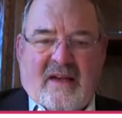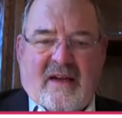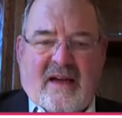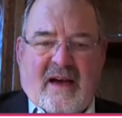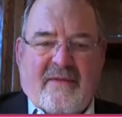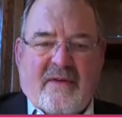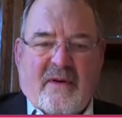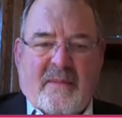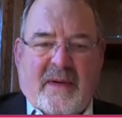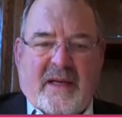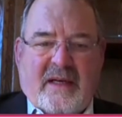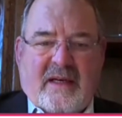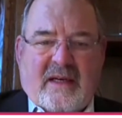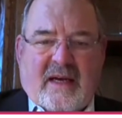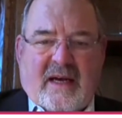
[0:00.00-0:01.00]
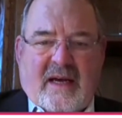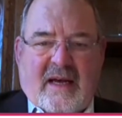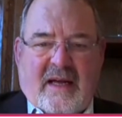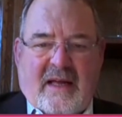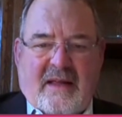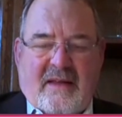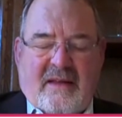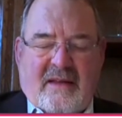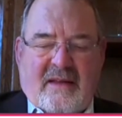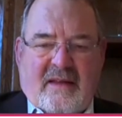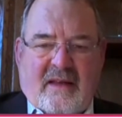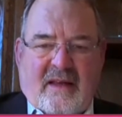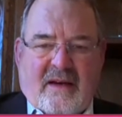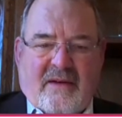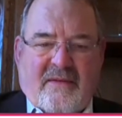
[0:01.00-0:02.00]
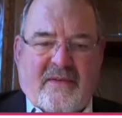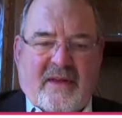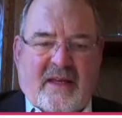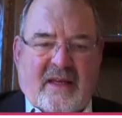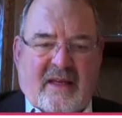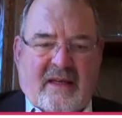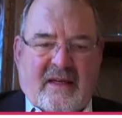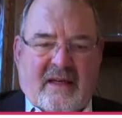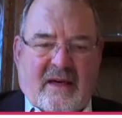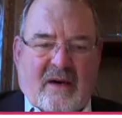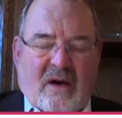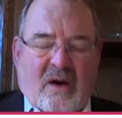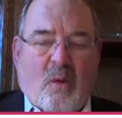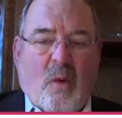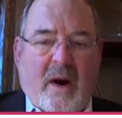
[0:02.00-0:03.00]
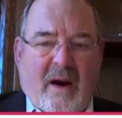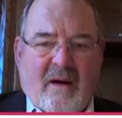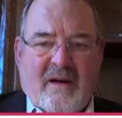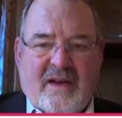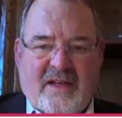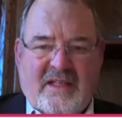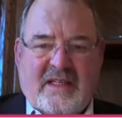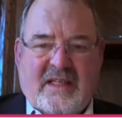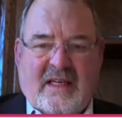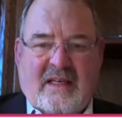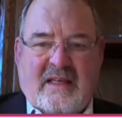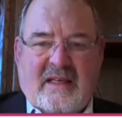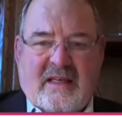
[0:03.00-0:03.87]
government, the awareness that